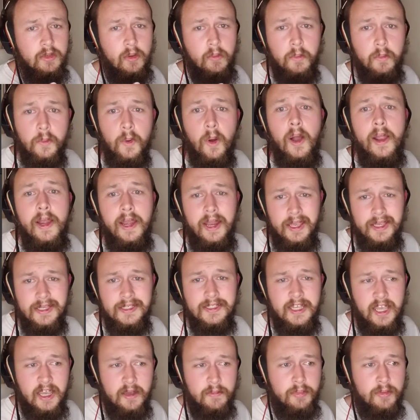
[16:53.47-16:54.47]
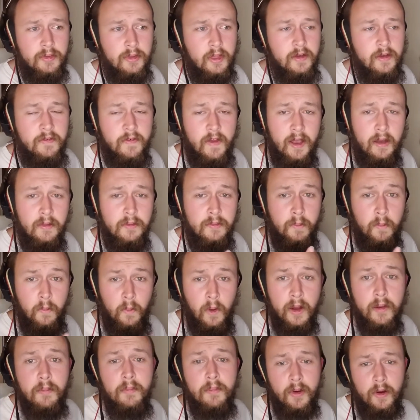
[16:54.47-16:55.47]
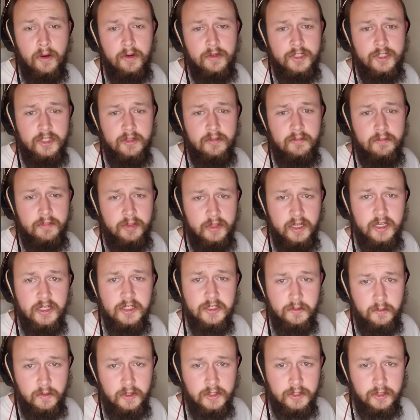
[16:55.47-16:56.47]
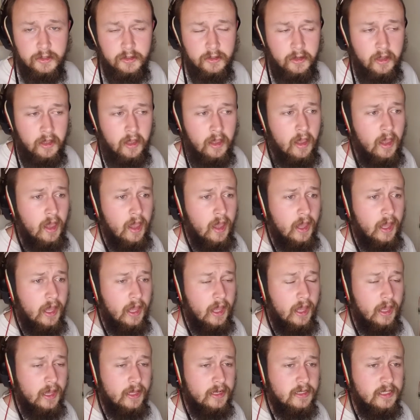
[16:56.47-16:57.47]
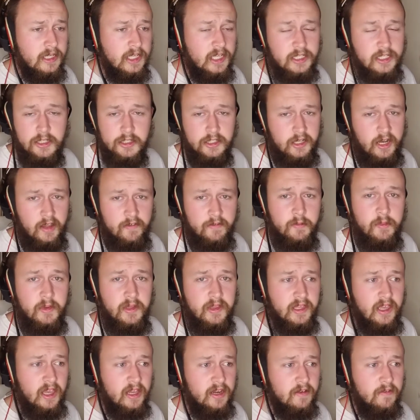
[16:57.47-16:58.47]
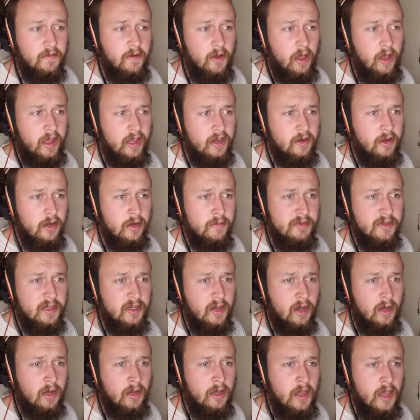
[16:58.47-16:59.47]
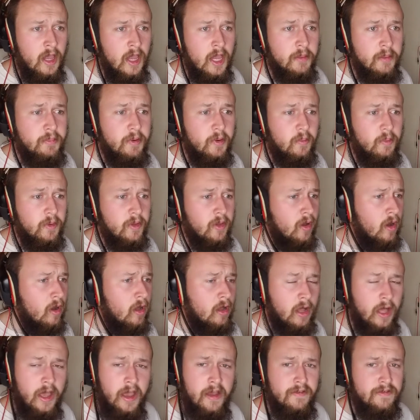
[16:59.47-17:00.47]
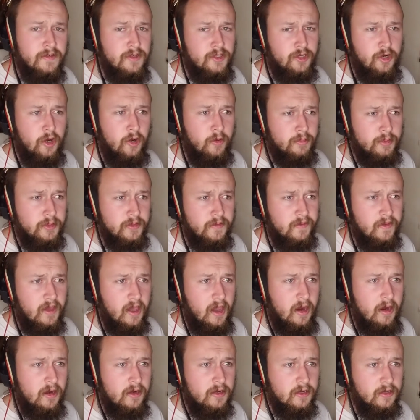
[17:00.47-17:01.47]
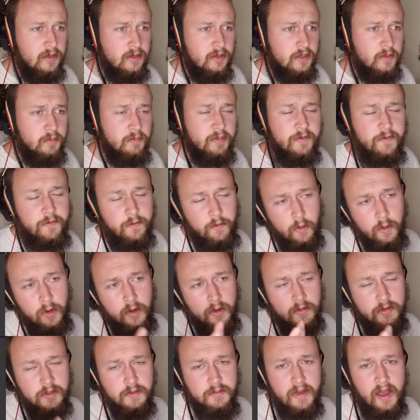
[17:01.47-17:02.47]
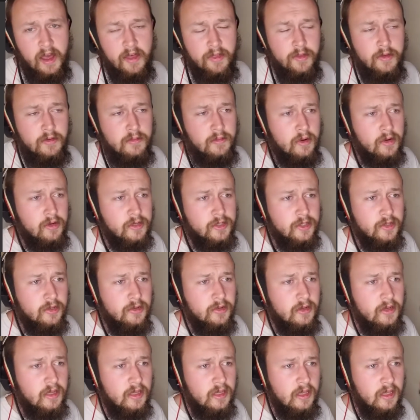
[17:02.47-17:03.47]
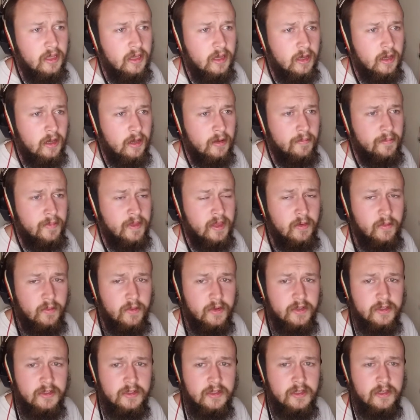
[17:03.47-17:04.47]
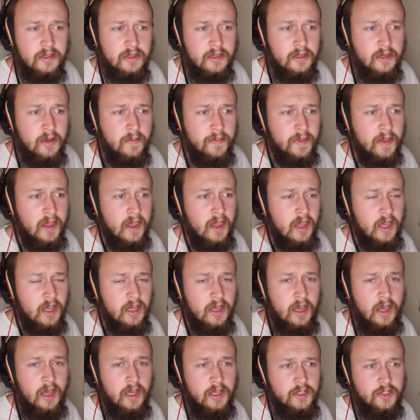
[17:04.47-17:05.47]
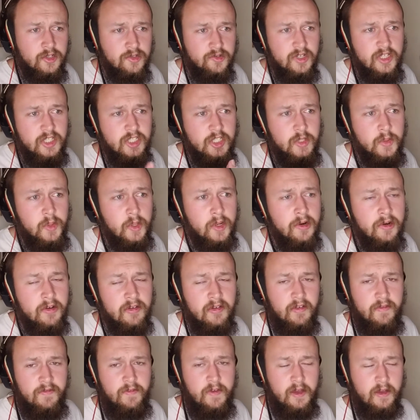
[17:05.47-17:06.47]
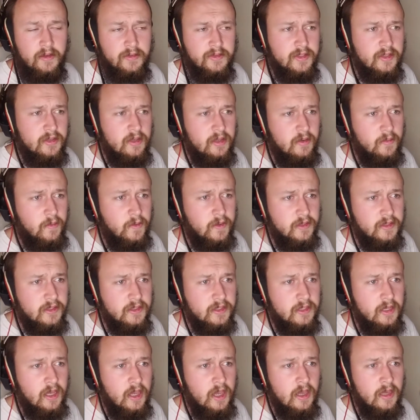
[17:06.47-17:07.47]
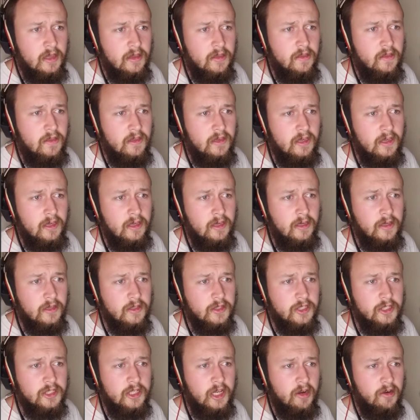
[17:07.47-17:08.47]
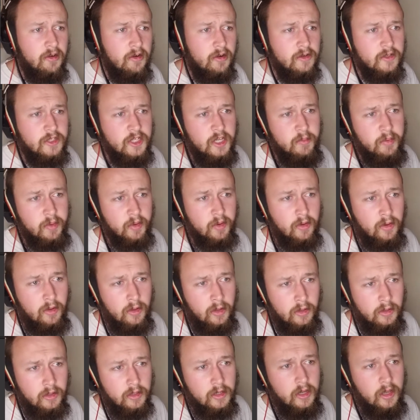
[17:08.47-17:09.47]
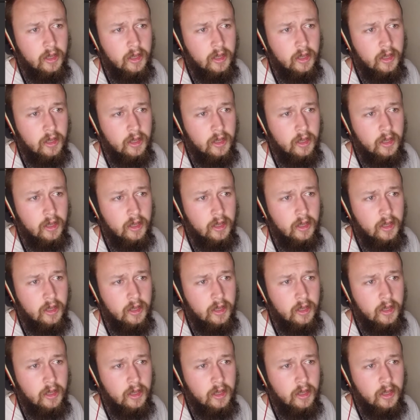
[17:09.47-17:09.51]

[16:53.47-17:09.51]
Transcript: one example of how one person plays a wizard, and it doesn't have to be the end of end all be all. But we all have tropes of characters. Before it was Matthew Mercer, um, was the uh, Drizzt Do'Urden effects. It was the stereotypical